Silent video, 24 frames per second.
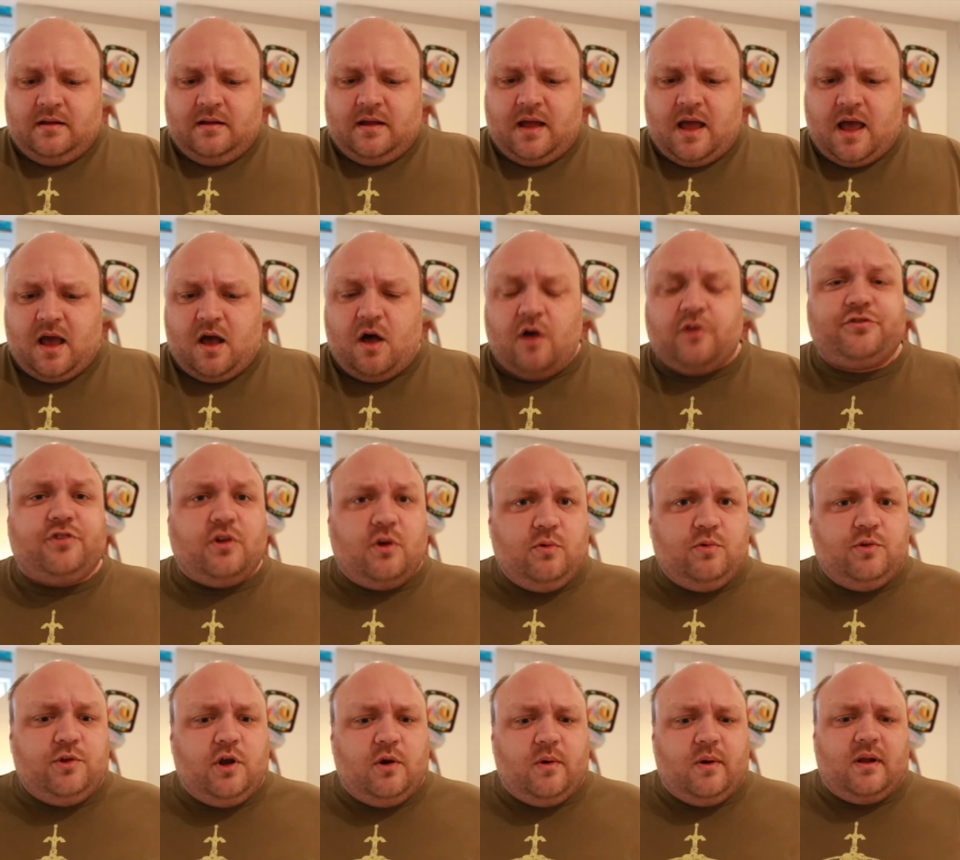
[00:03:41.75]
Also,
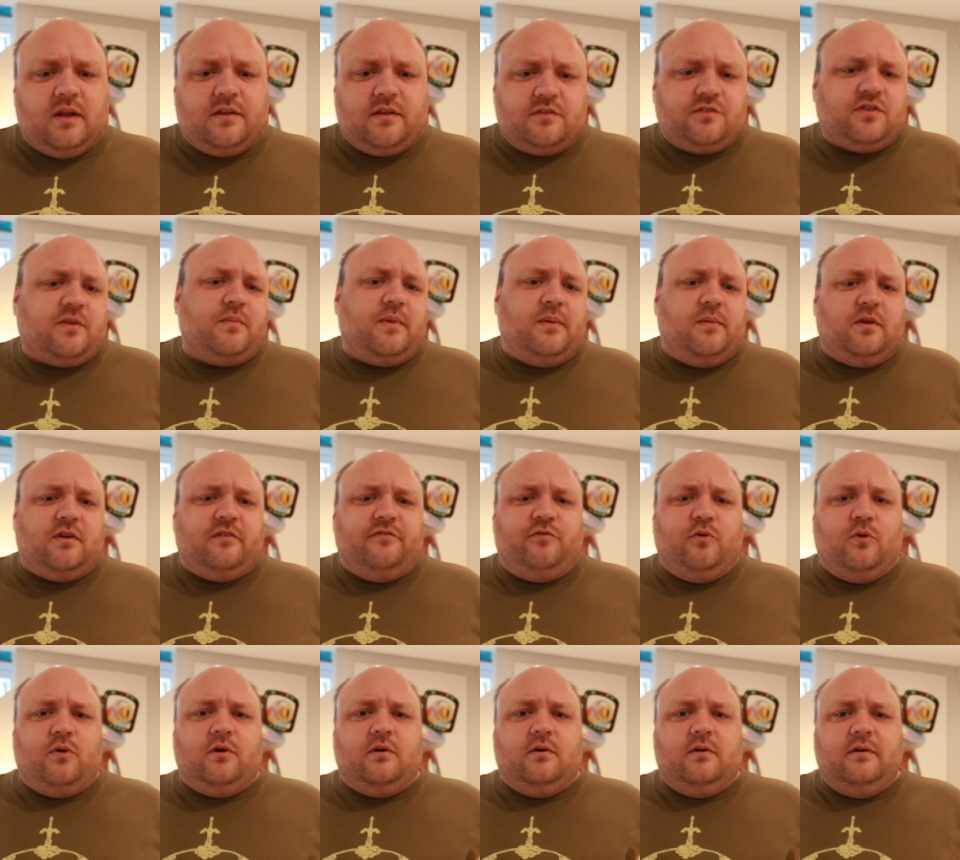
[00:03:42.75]
you know what? Something I'm looking
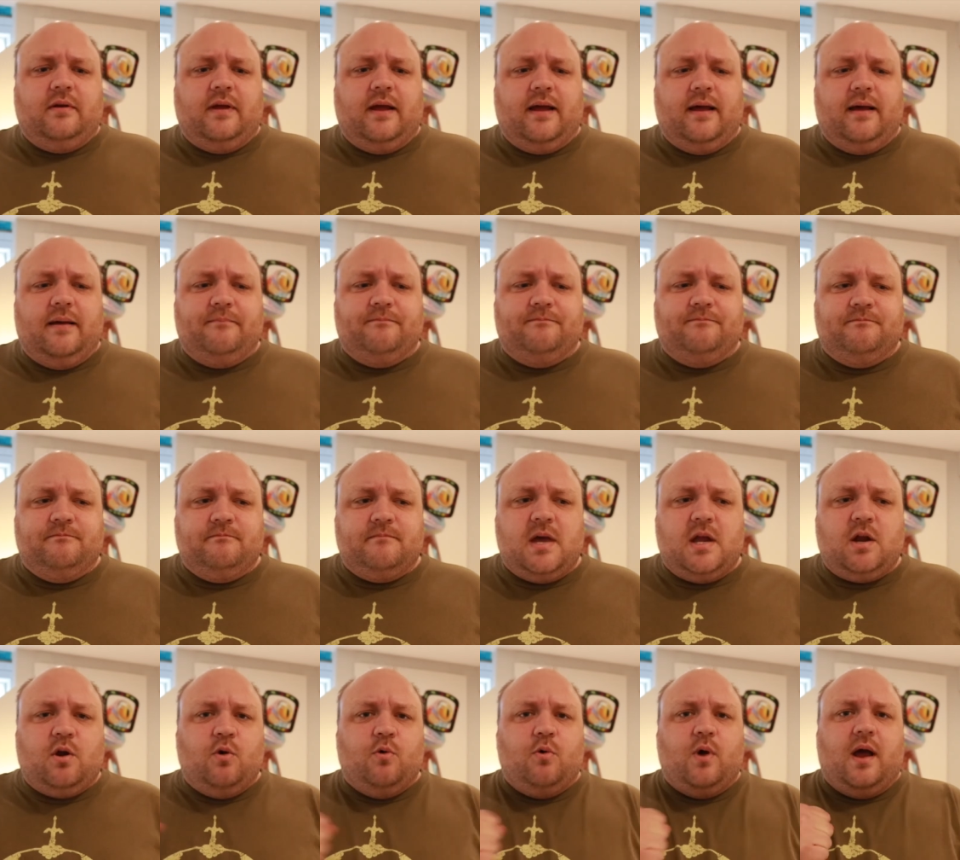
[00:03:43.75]
for. I
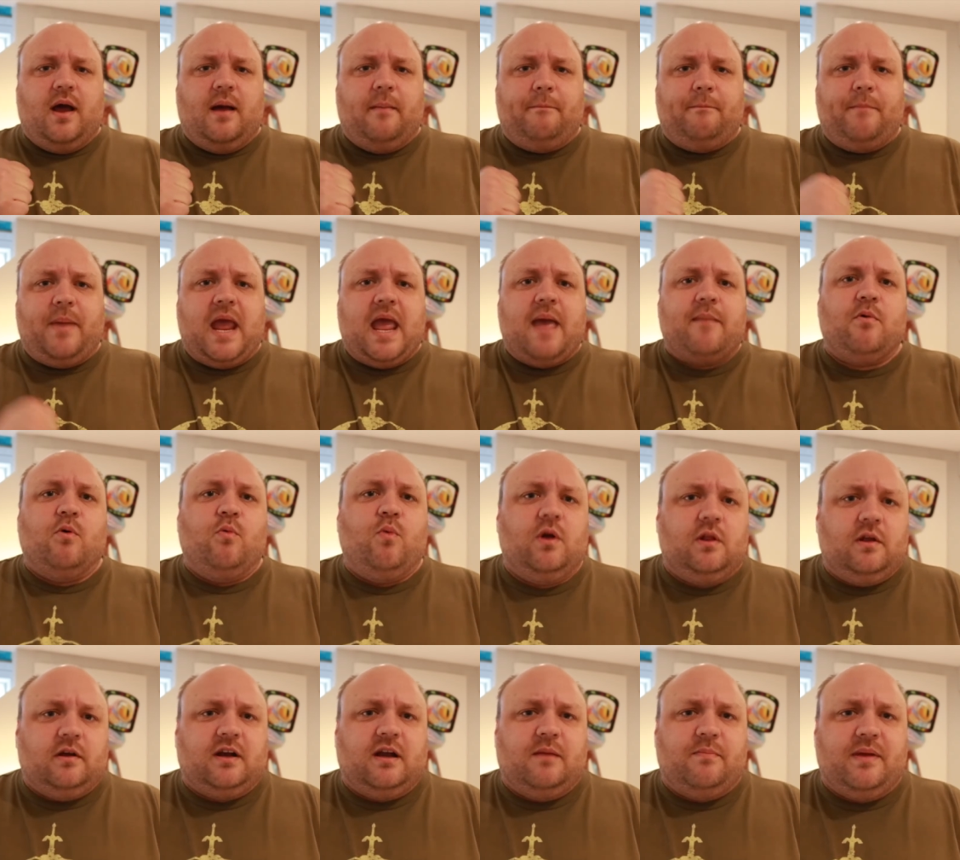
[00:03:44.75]
know Pam and
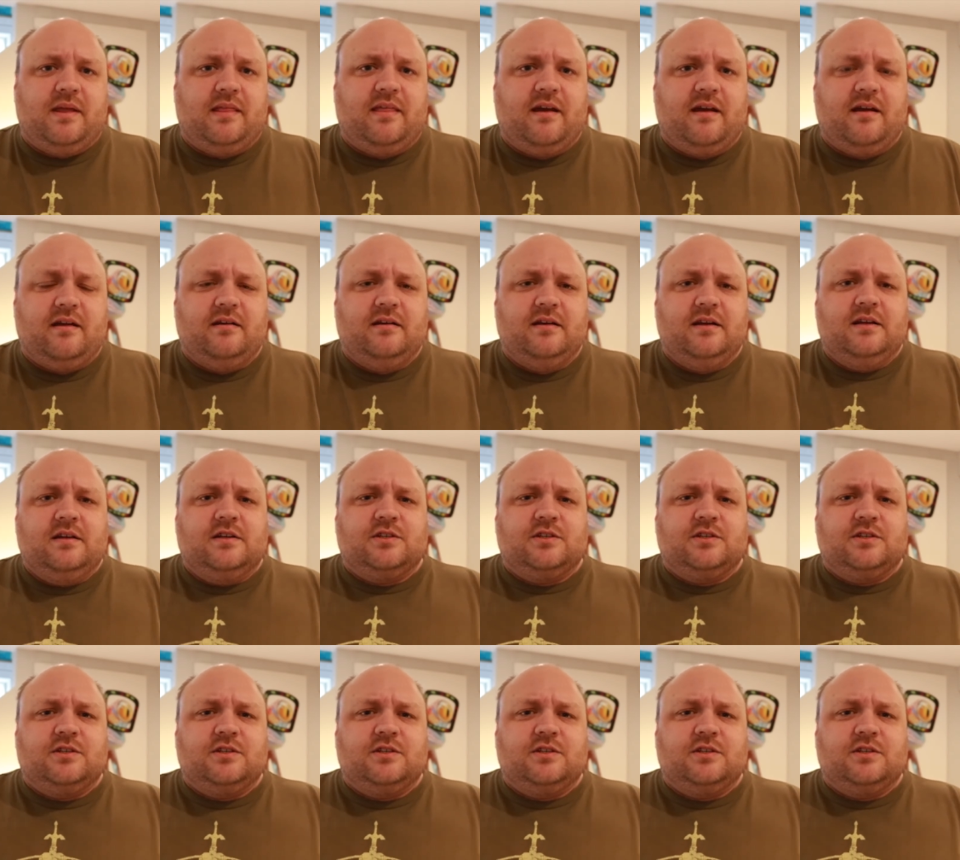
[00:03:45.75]
Will are going to be there.